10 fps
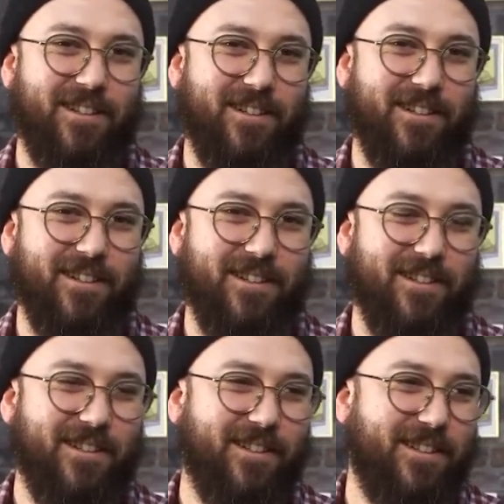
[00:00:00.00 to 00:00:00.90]

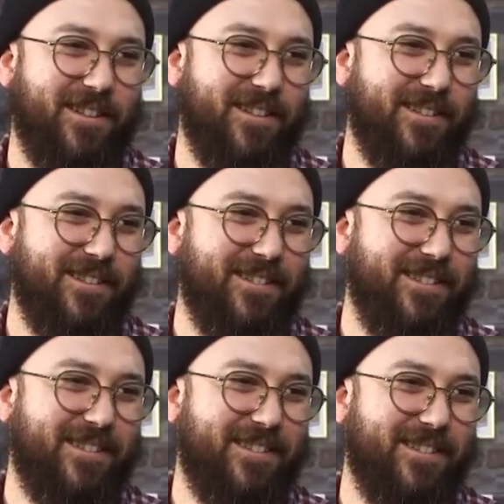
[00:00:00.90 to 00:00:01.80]

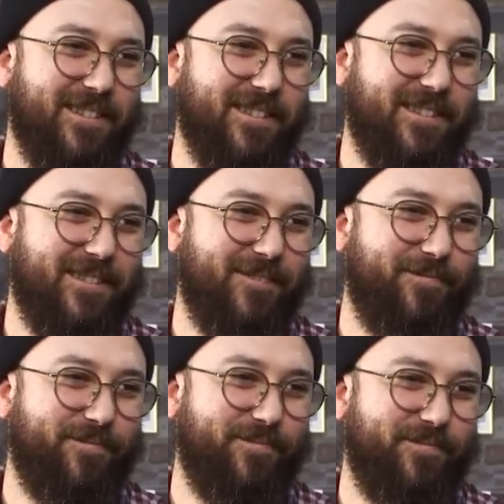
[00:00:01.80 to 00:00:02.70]

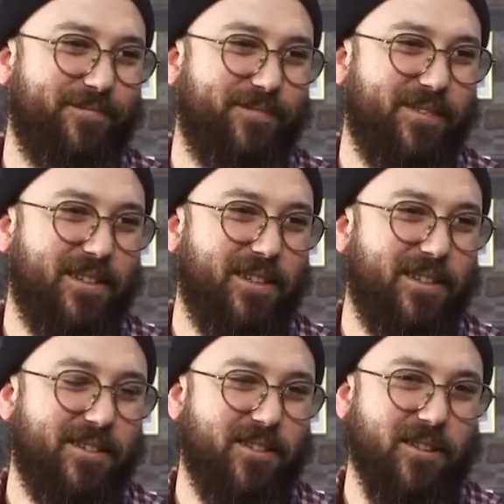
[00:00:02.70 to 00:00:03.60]

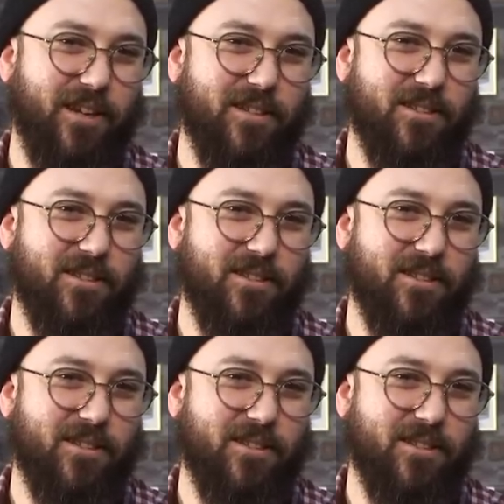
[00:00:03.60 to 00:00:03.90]
The person shown says nothing.